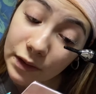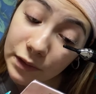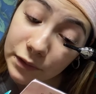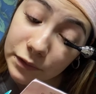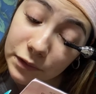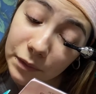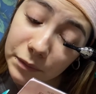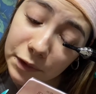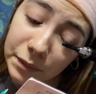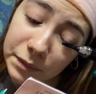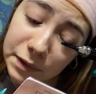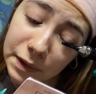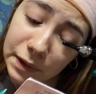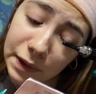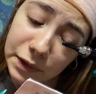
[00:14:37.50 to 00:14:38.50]
Sometimes
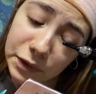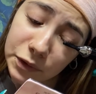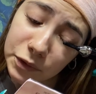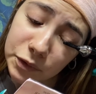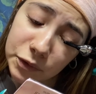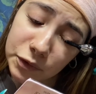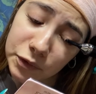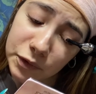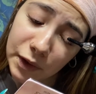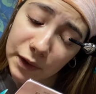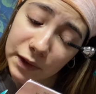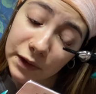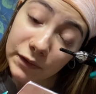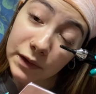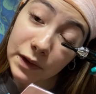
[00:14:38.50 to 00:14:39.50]
I like to just like
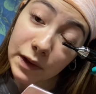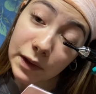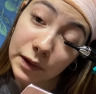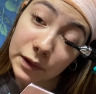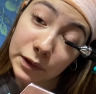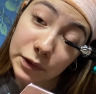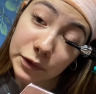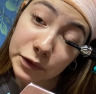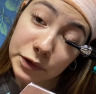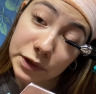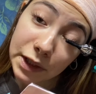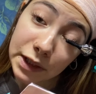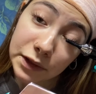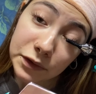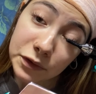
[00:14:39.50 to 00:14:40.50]
give it like a little
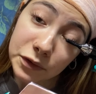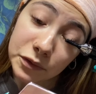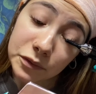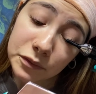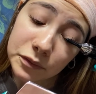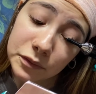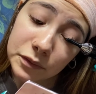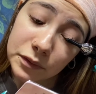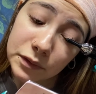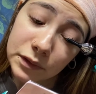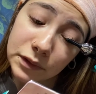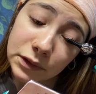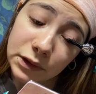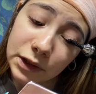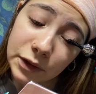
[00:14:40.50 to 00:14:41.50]
shake too,
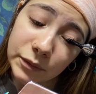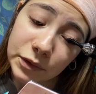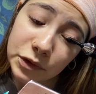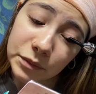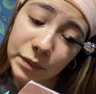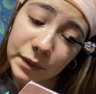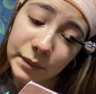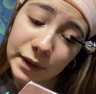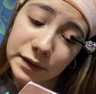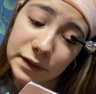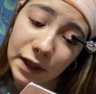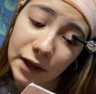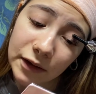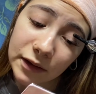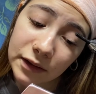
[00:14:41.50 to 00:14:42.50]
like when you put
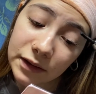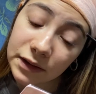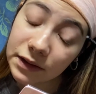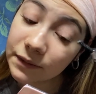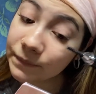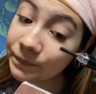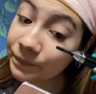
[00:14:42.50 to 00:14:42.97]
mascara on.